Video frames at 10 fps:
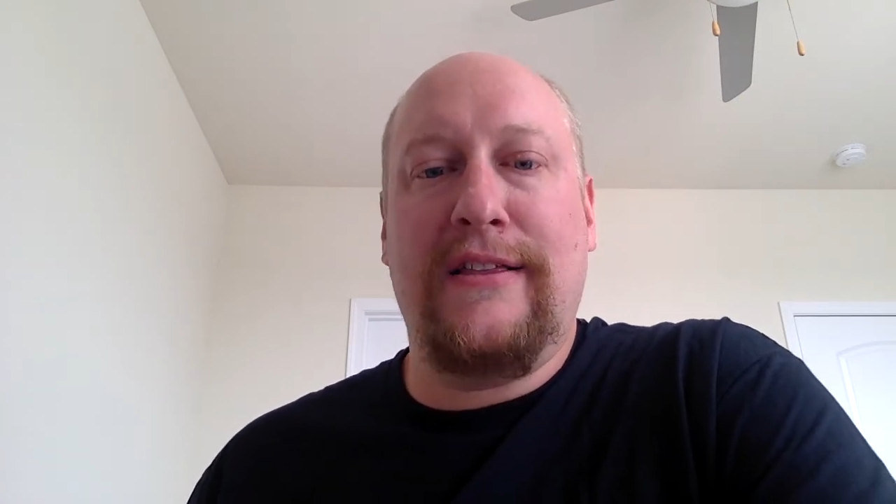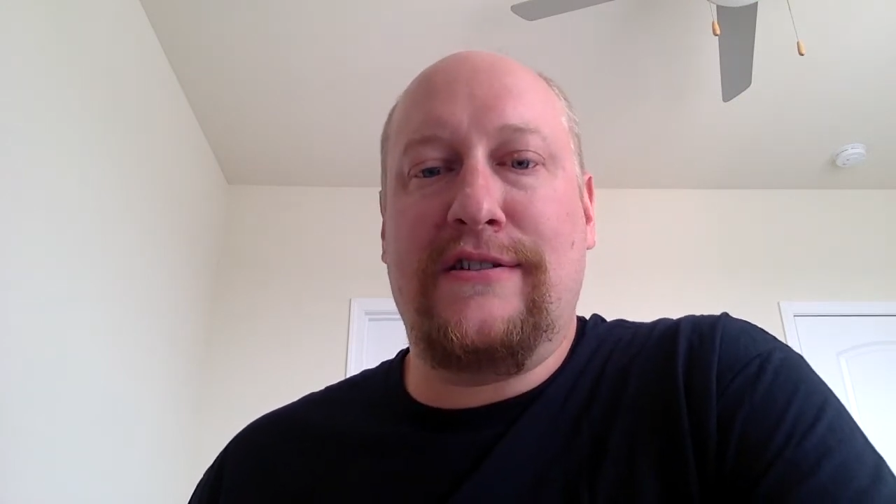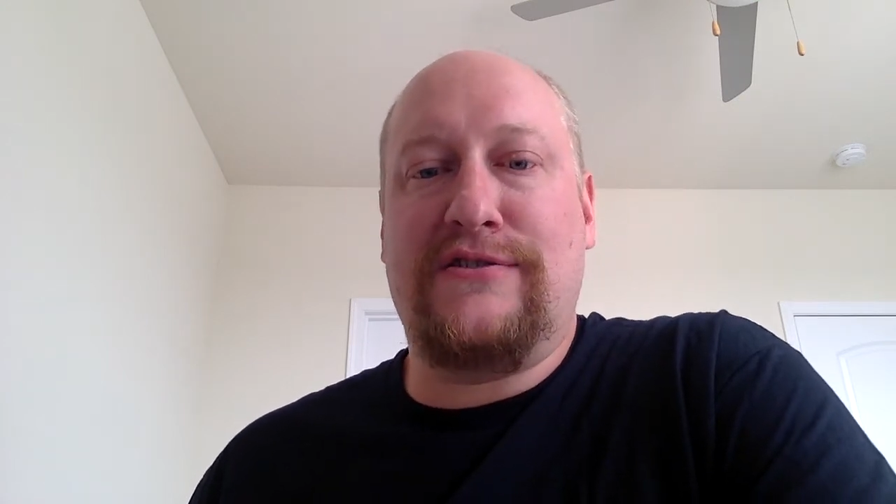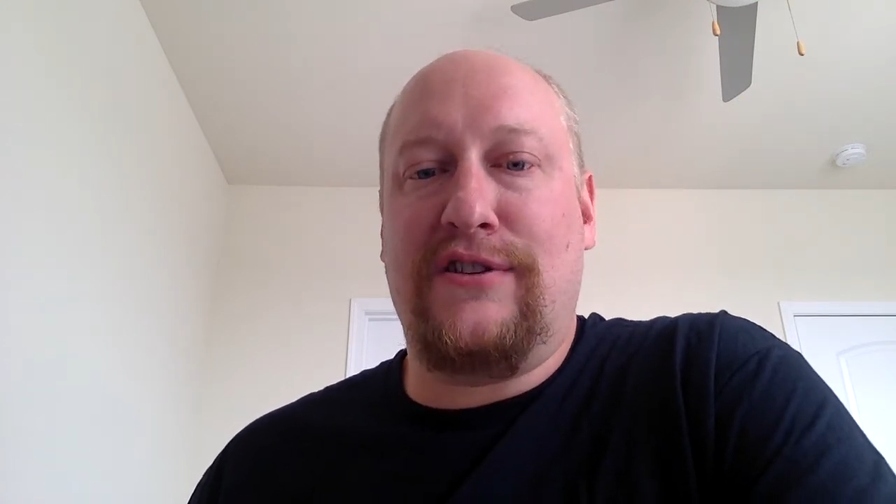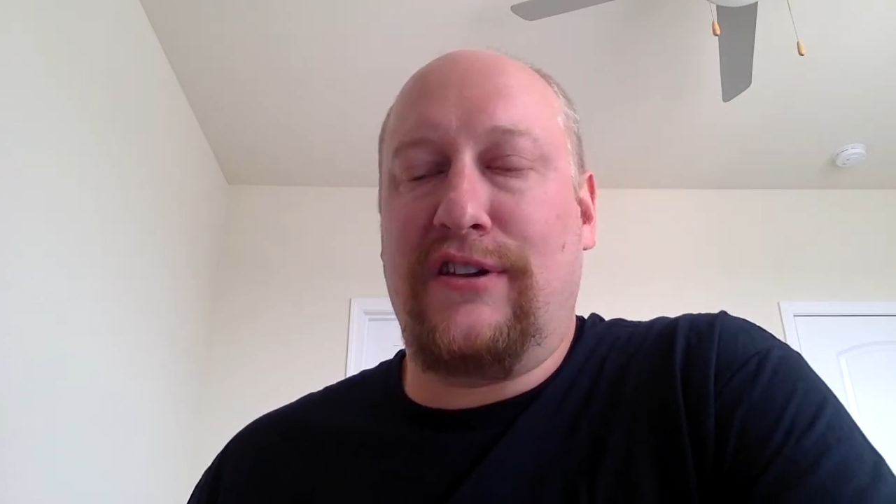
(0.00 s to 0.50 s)

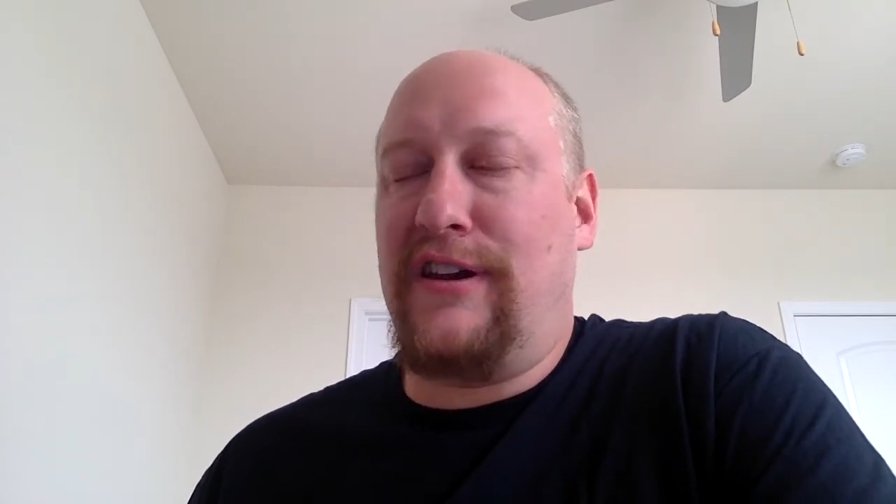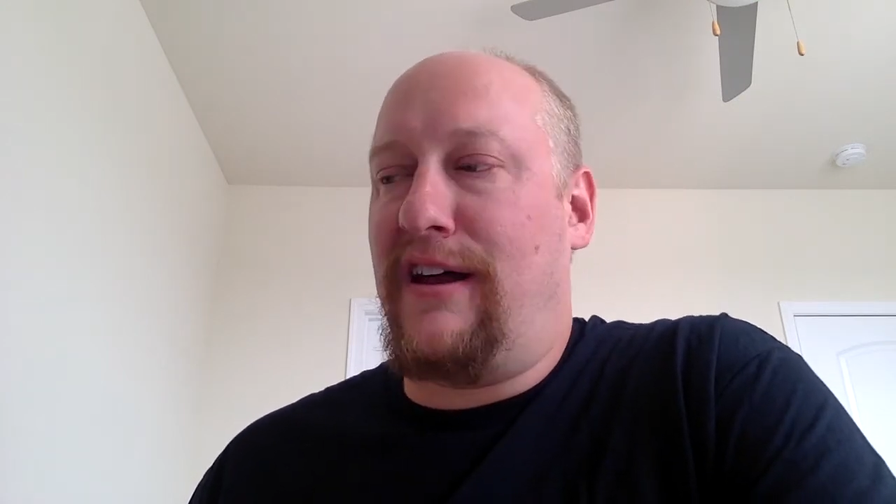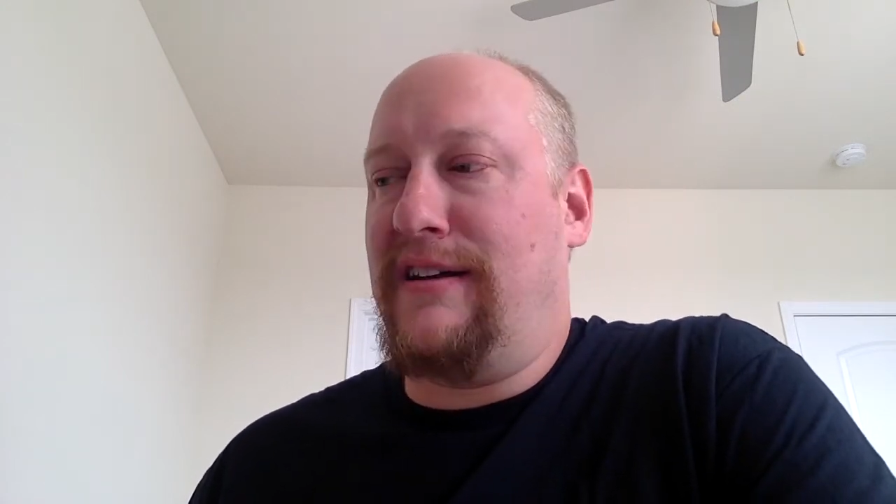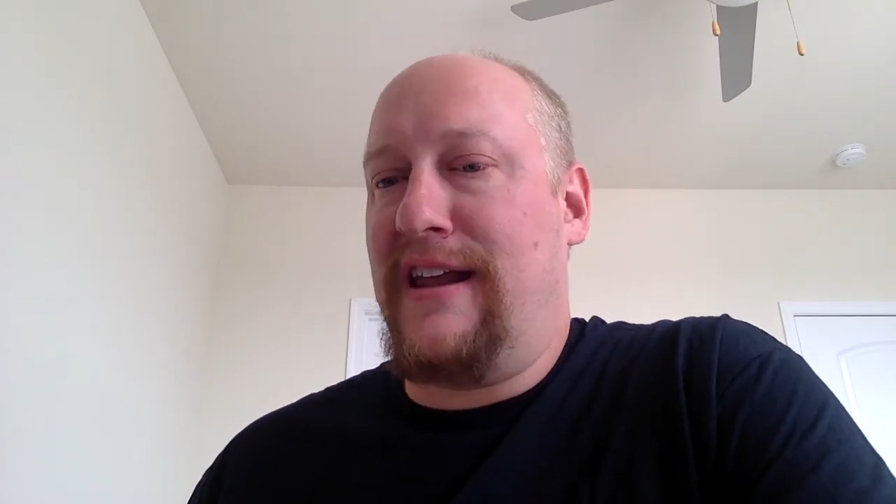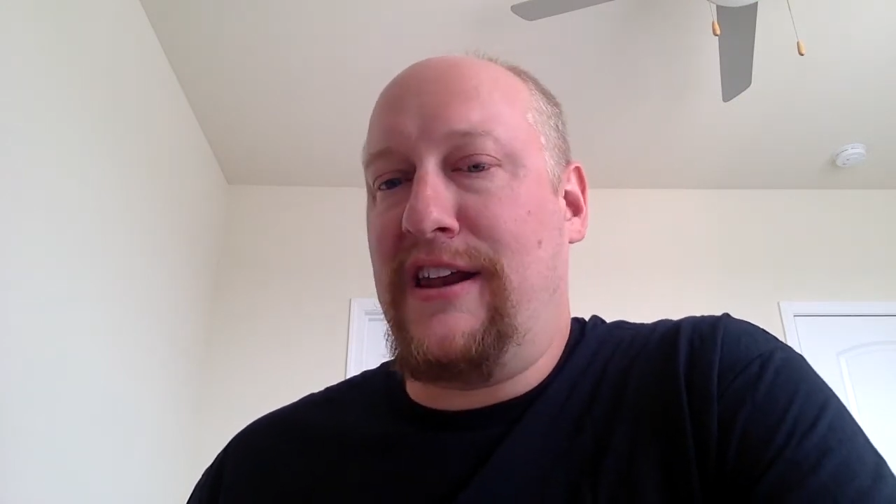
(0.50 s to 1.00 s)
They're certainly
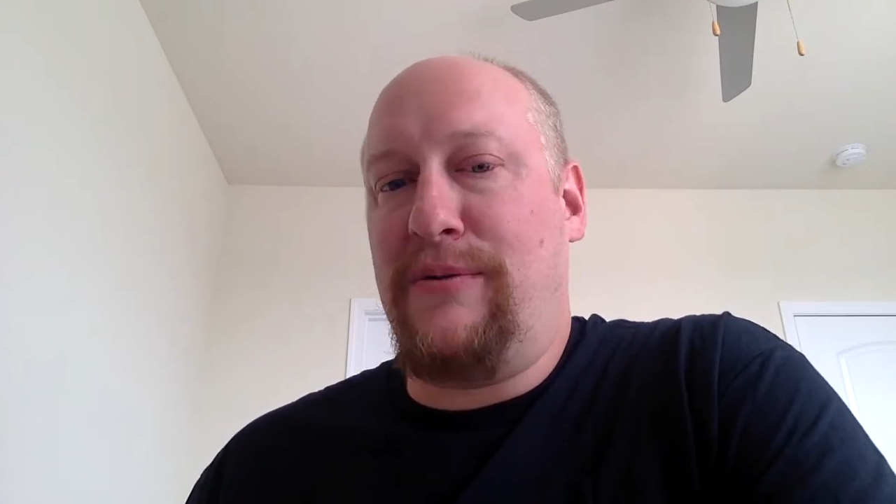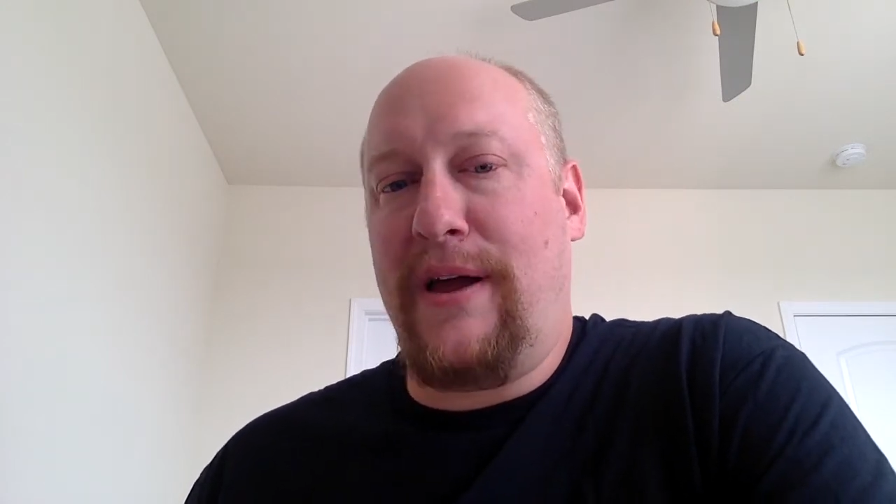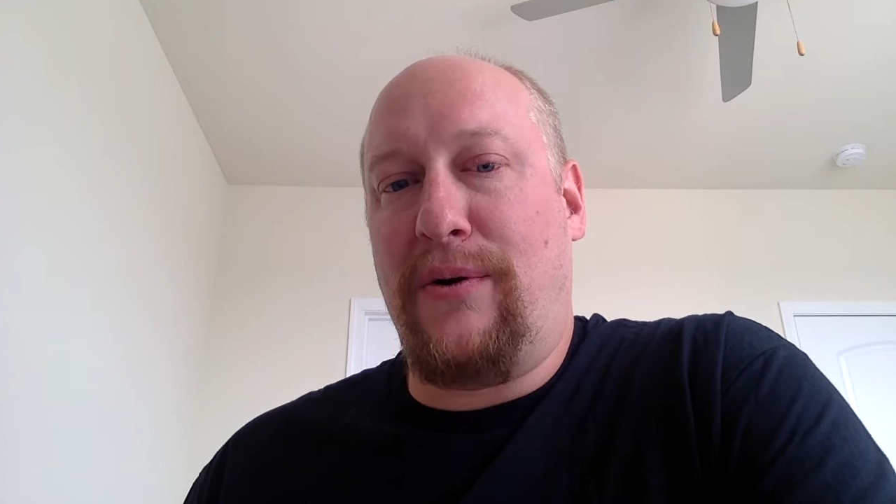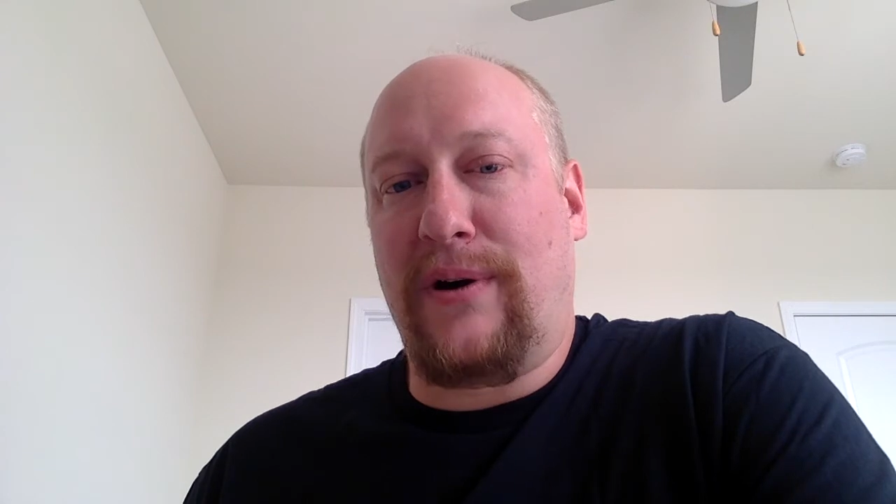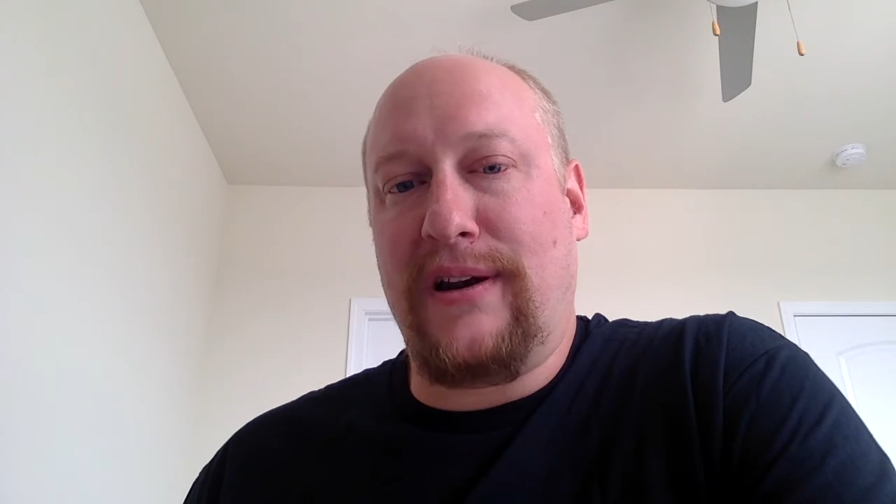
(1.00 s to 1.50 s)
not in any
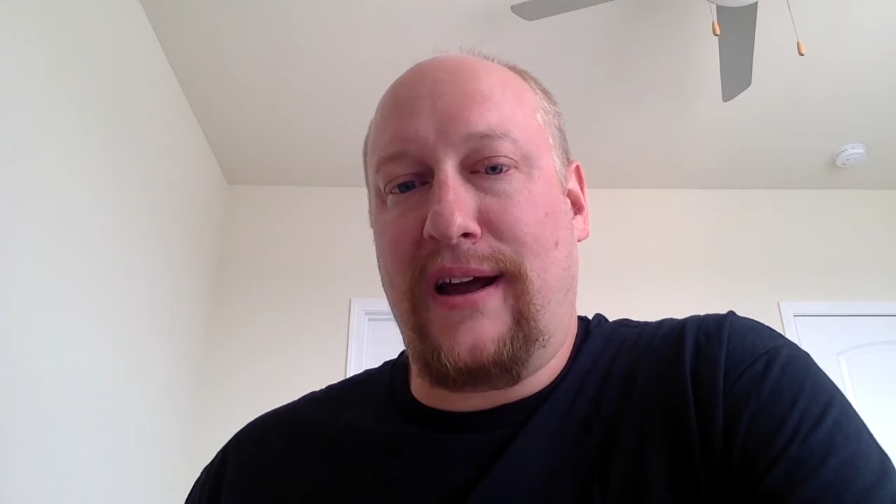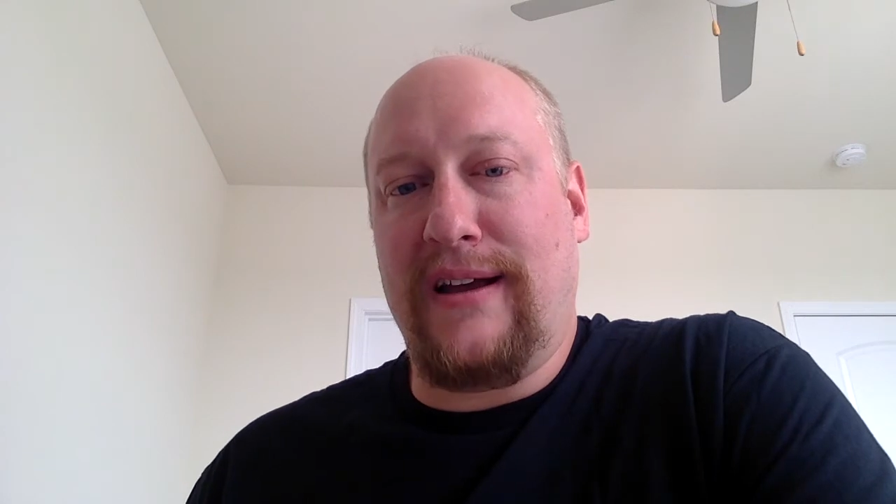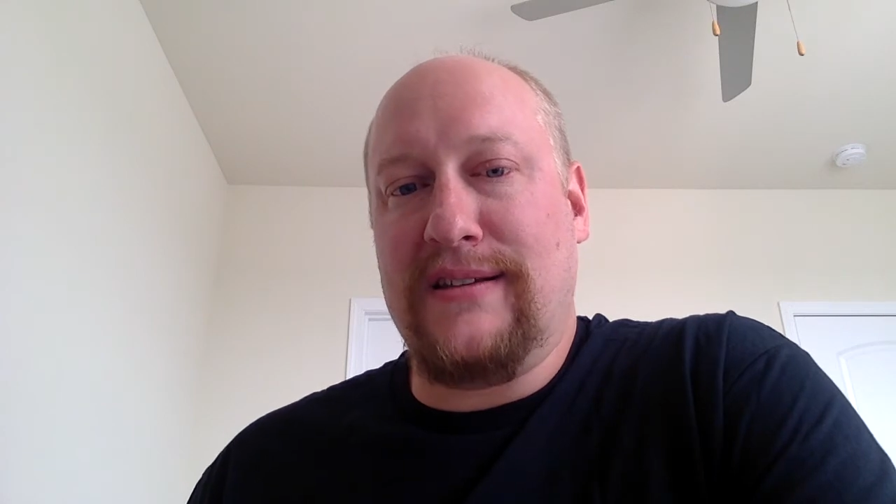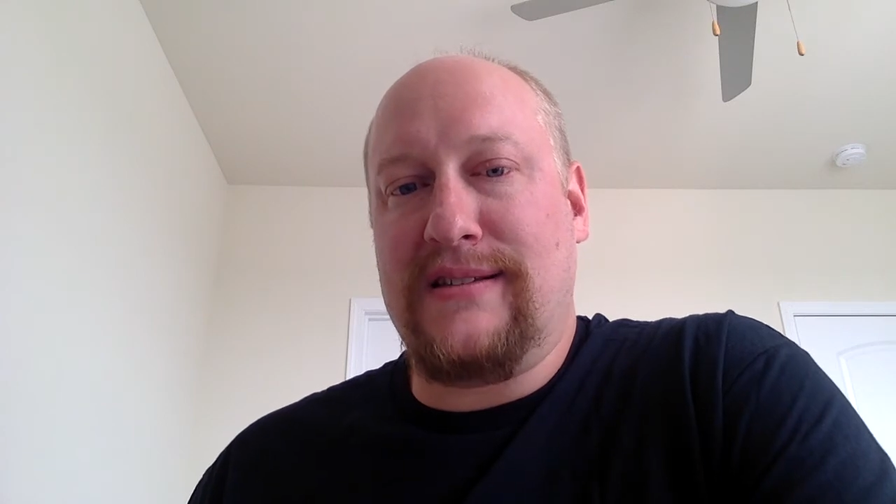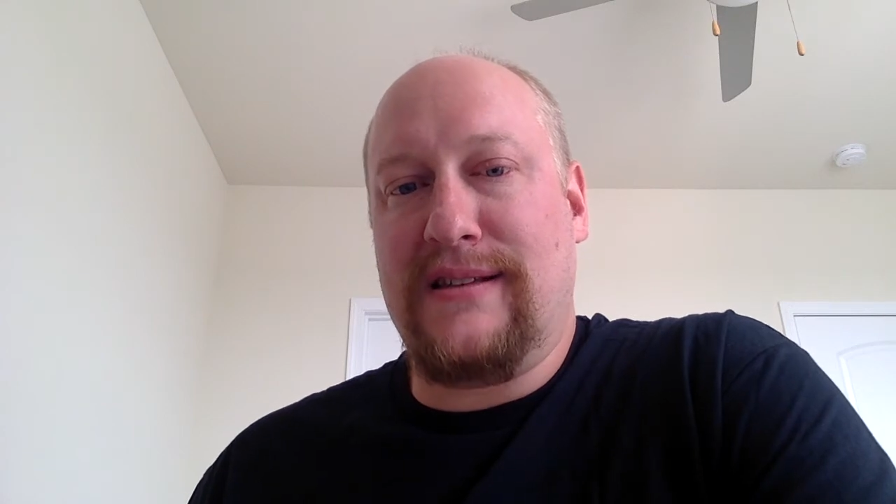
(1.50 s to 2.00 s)
way
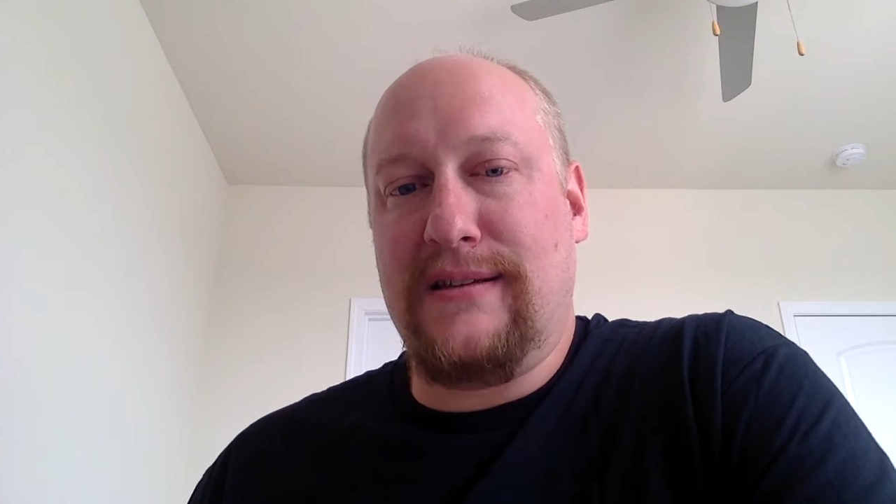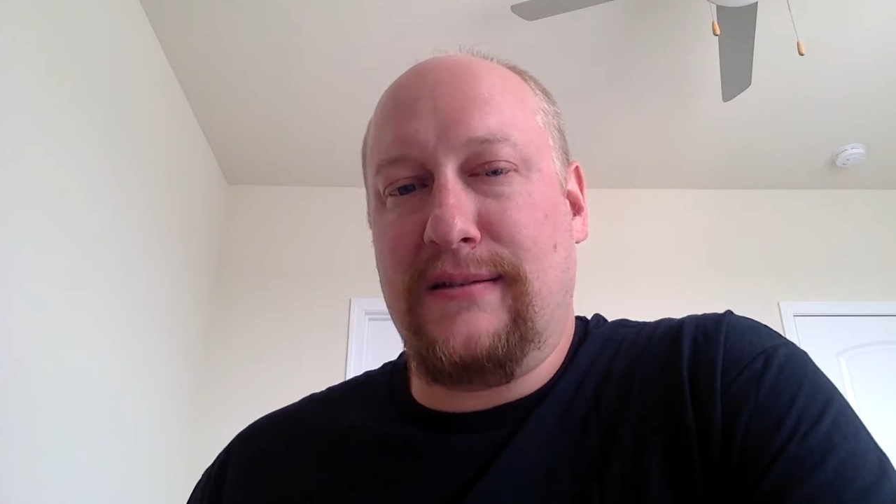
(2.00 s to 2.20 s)
organized.